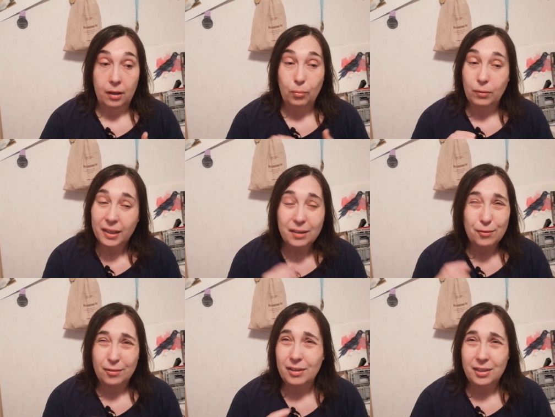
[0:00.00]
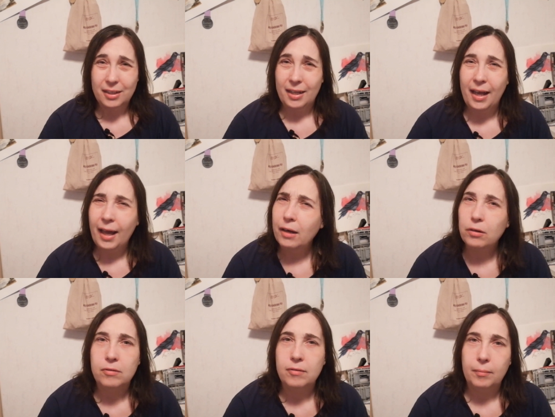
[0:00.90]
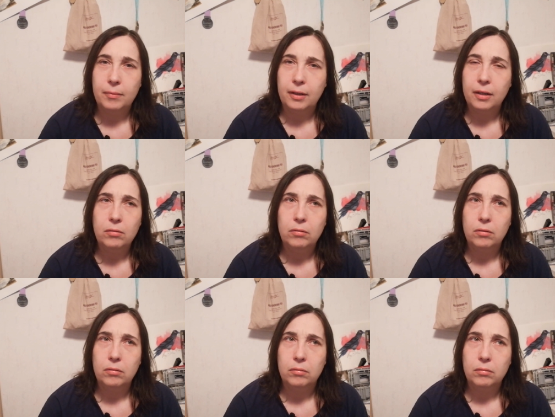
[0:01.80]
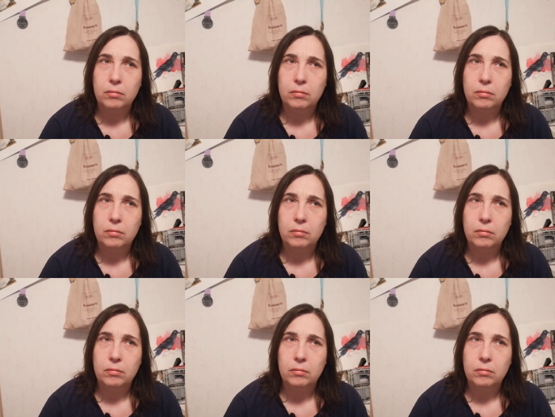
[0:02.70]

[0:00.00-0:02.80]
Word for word: would like to stitch in hand or something. I don't know.